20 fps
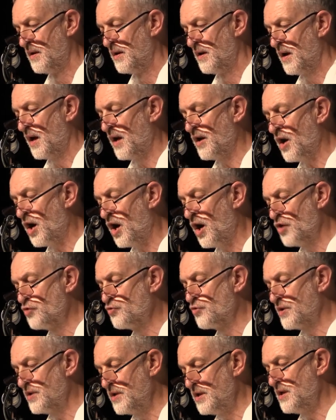and
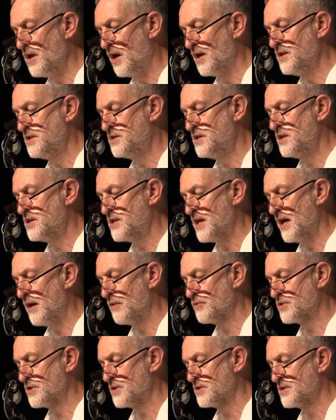190
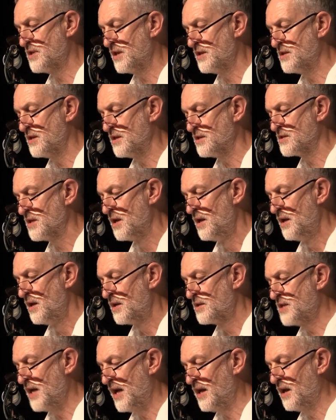towns and cities
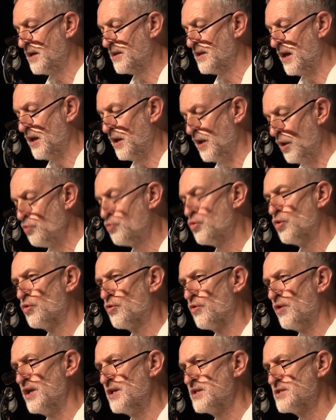taking their local
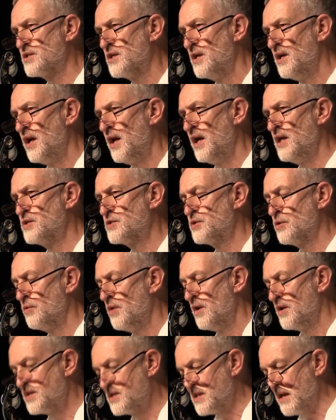grids into
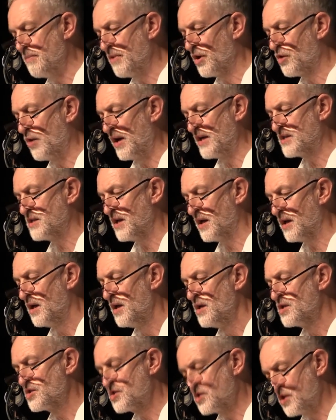democratic
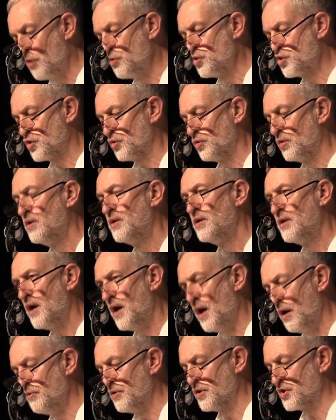social
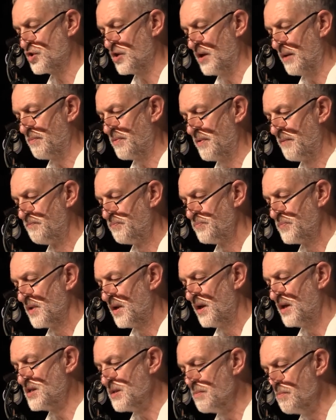ownership.
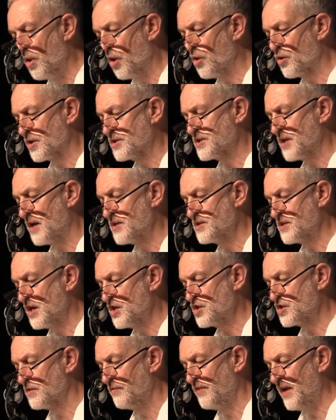The
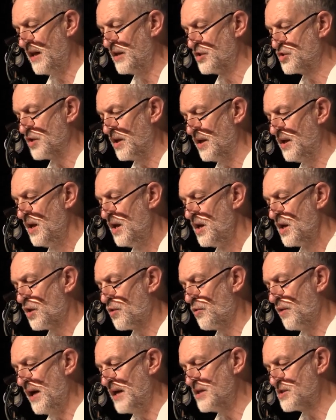democratisation of energy
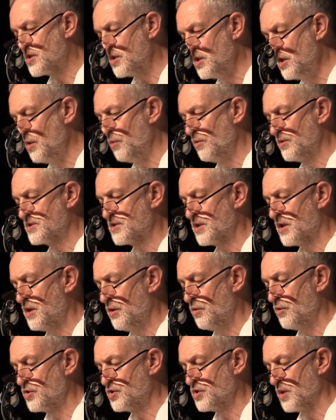creates new and
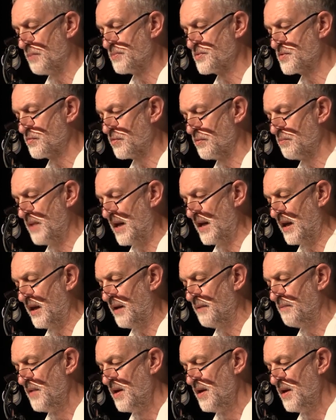secure jobs for the many.